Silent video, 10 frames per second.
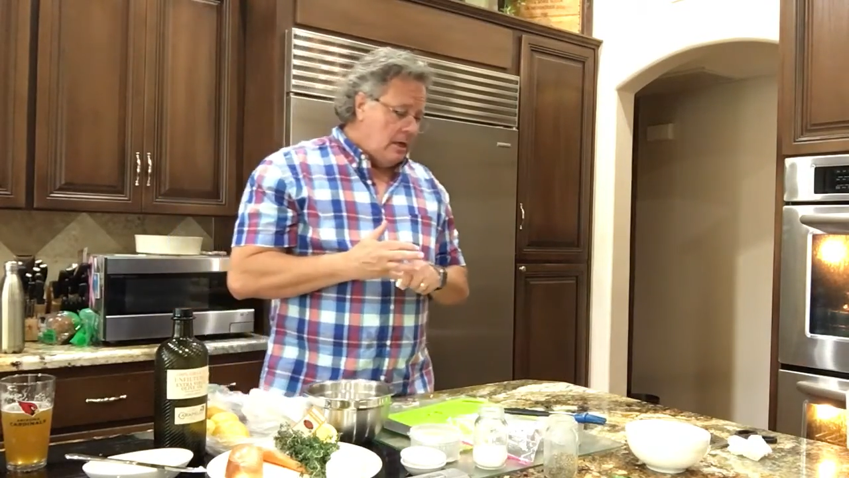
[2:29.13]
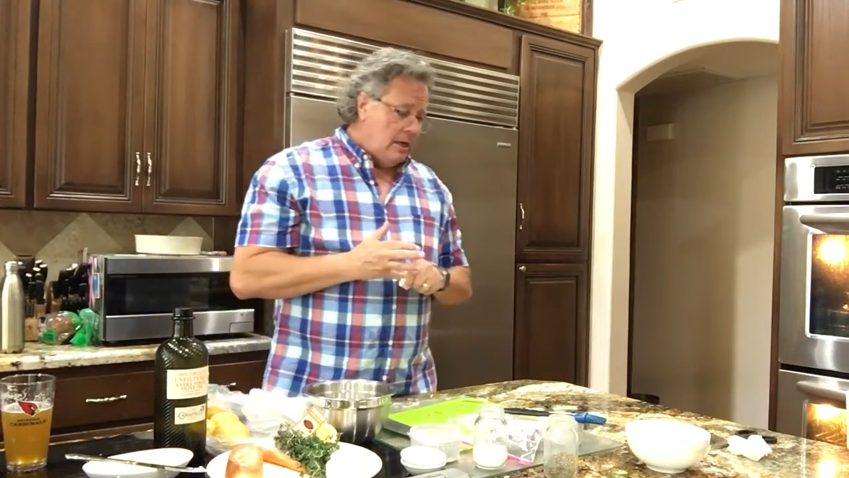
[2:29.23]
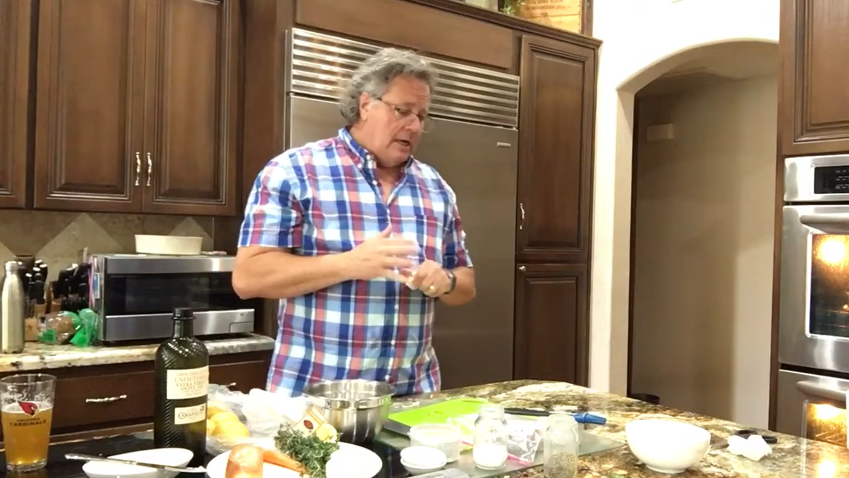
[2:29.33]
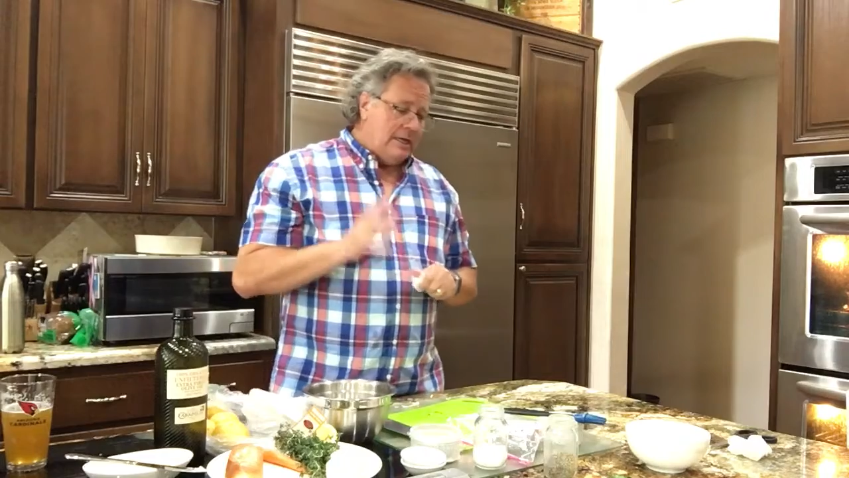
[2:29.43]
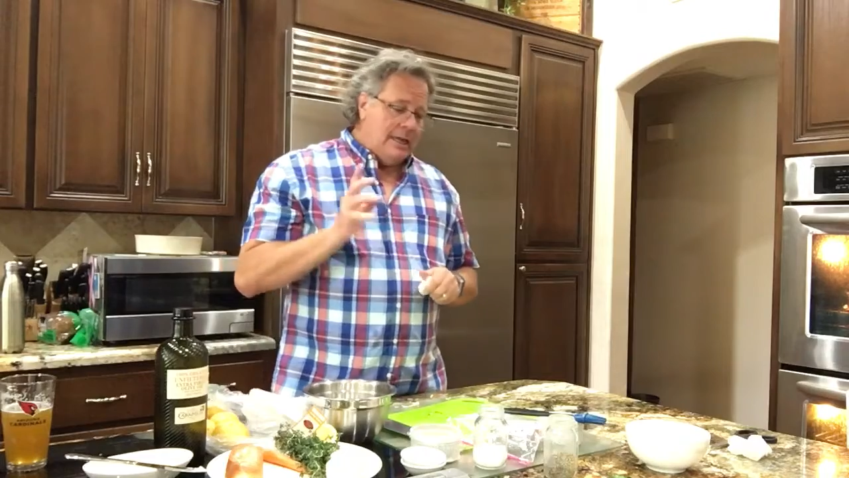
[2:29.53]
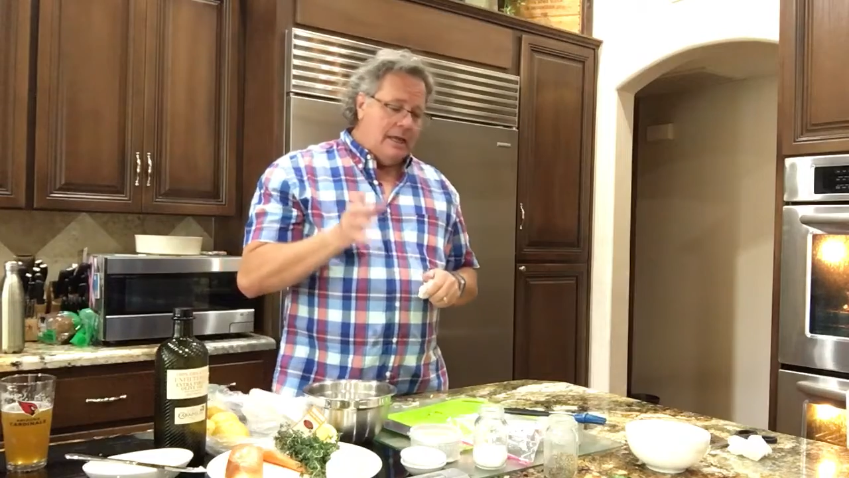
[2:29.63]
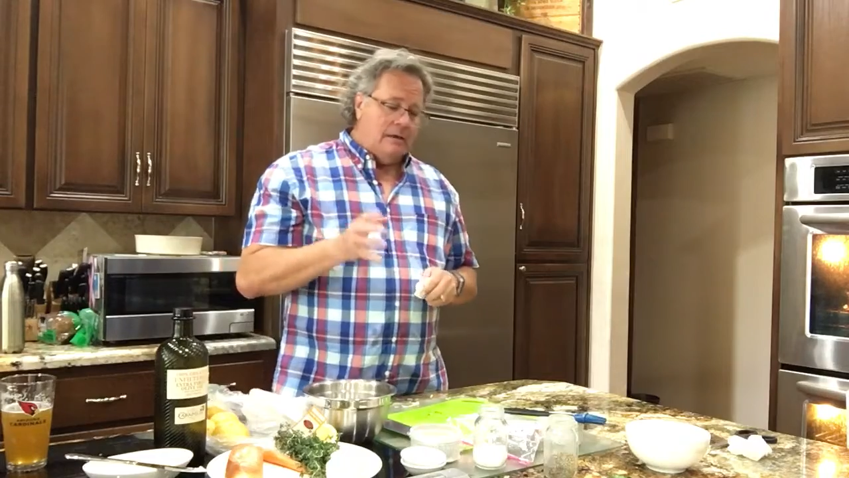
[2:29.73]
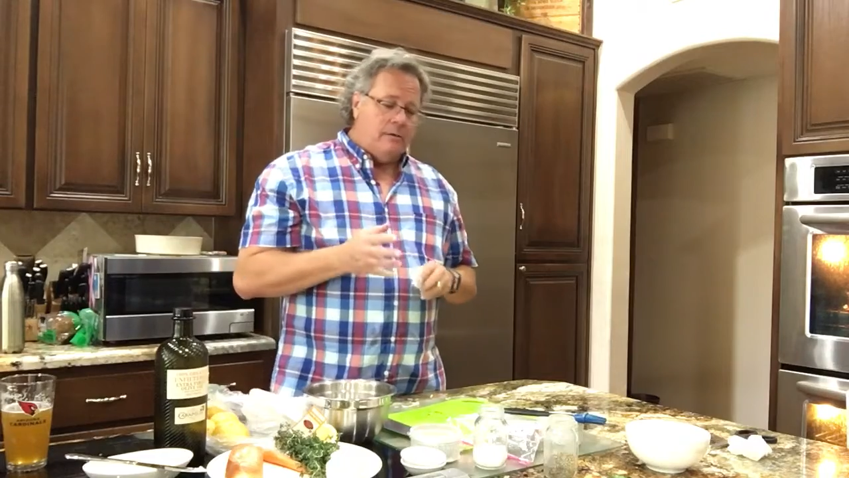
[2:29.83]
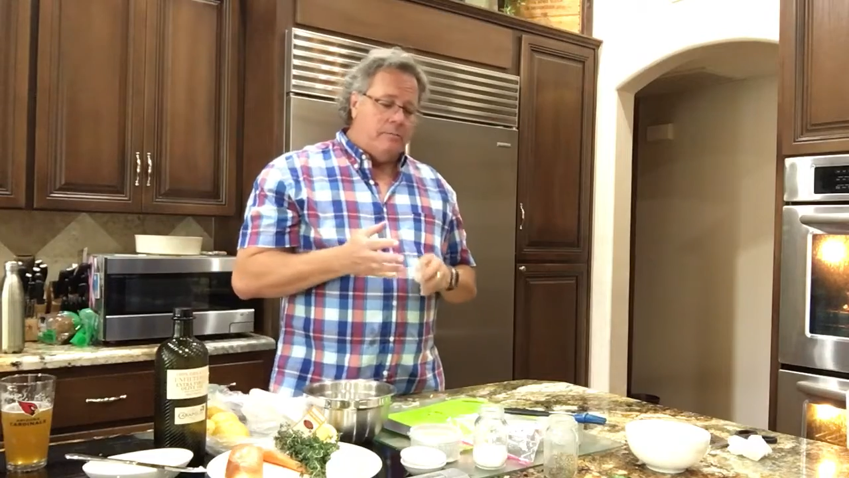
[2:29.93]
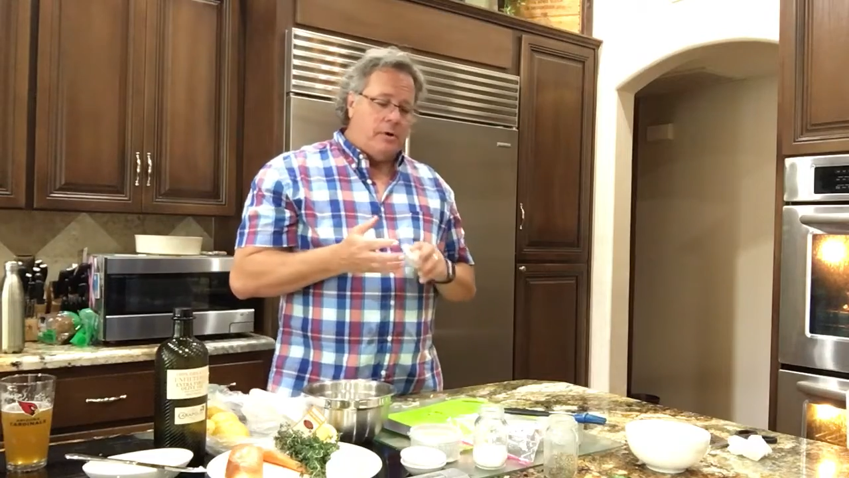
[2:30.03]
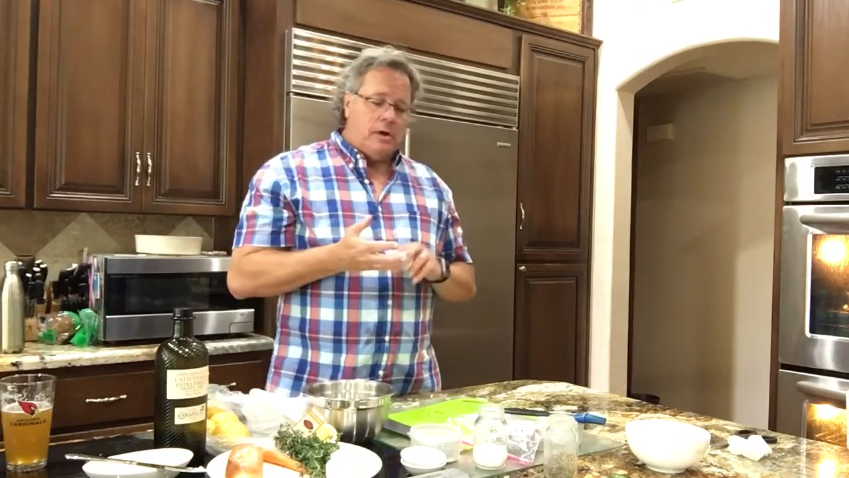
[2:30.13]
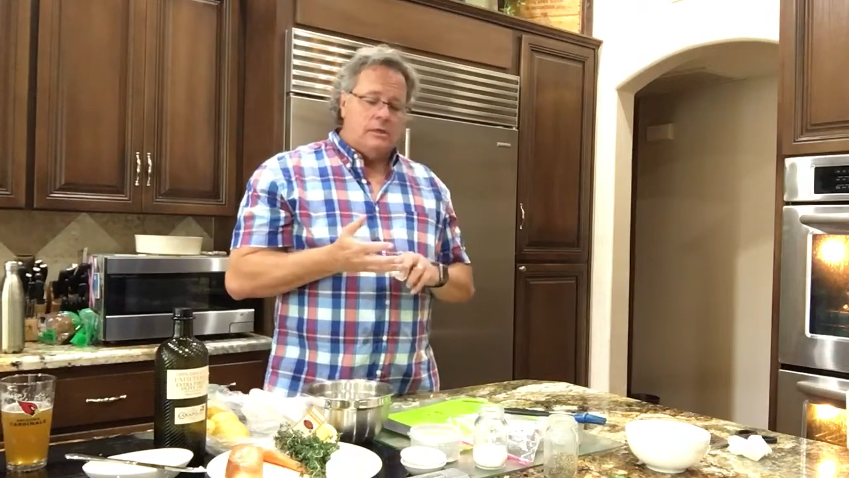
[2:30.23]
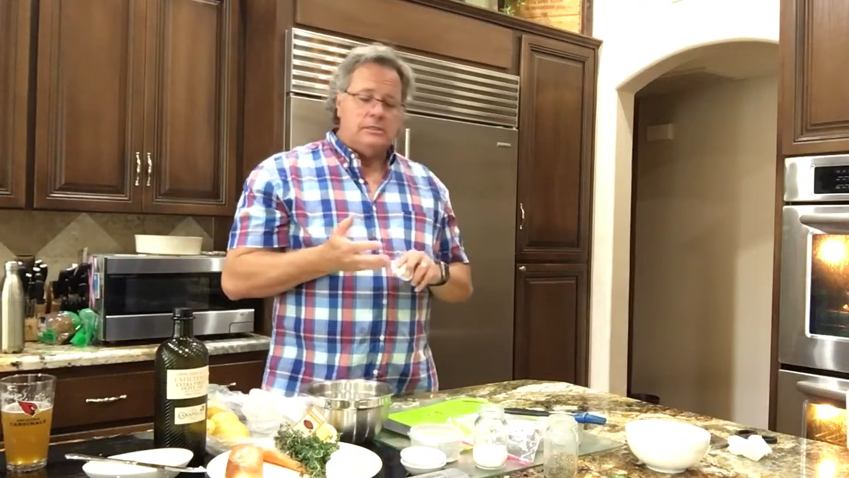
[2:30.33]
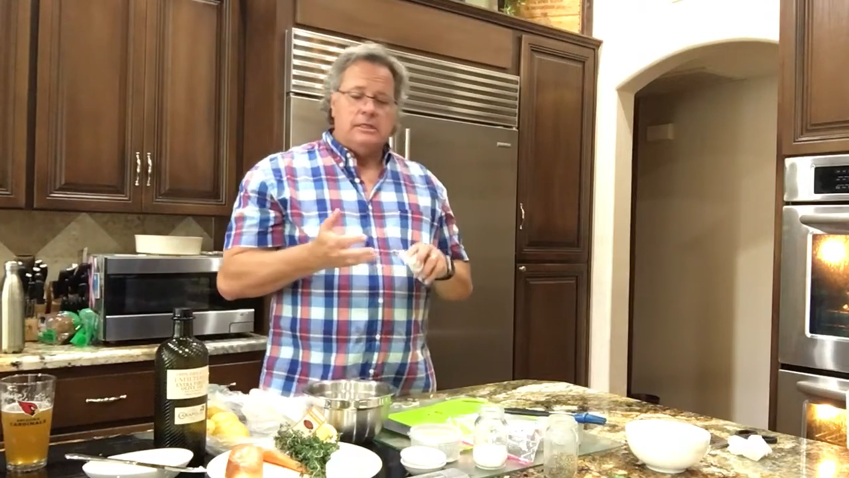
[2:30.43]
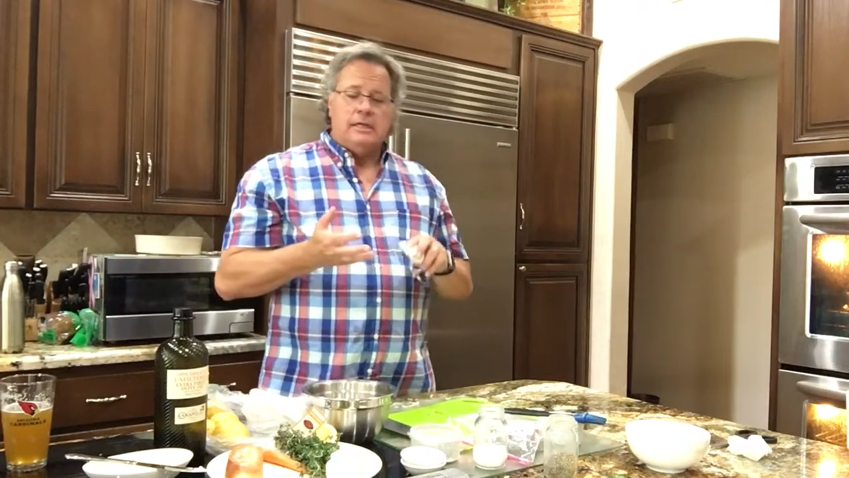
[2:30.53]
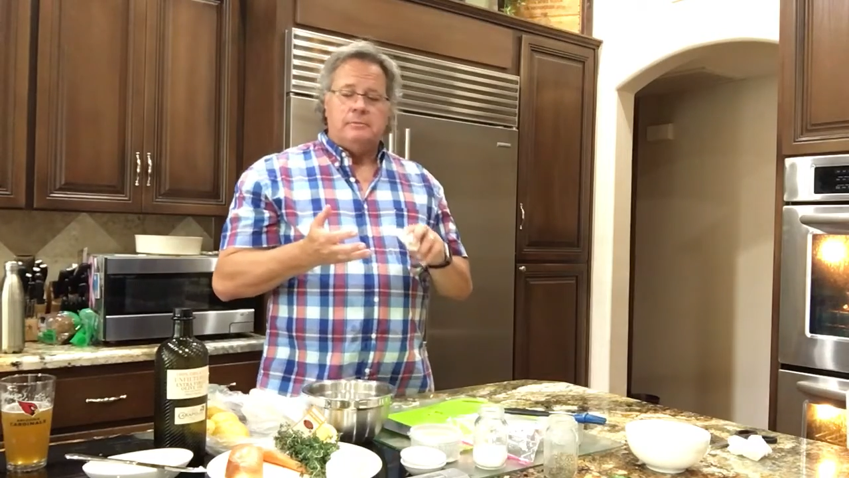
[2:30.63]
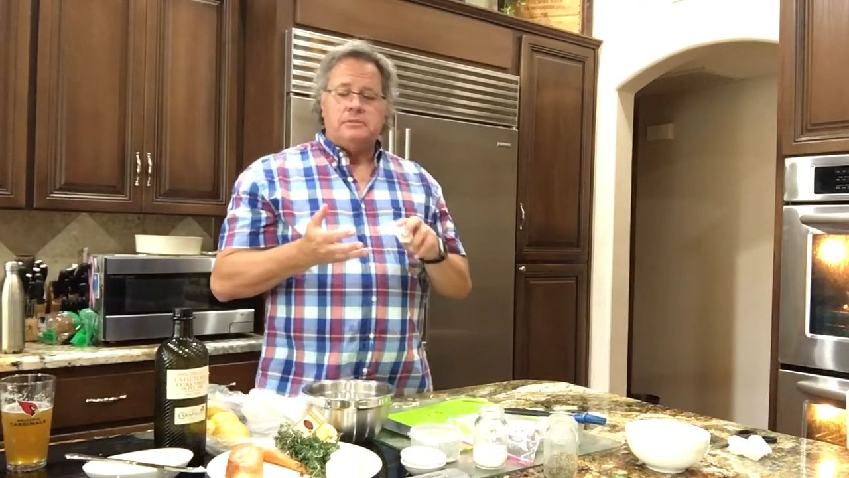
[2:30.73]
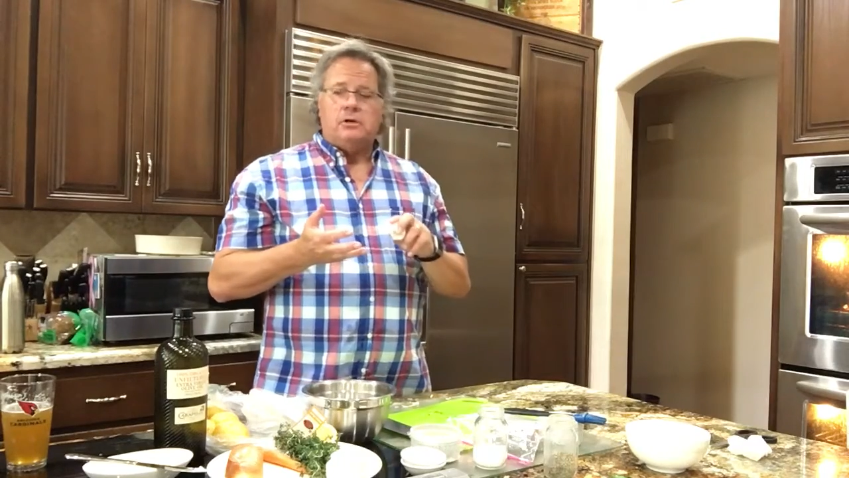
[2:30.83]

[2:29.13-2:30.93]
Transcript: Again, parsnips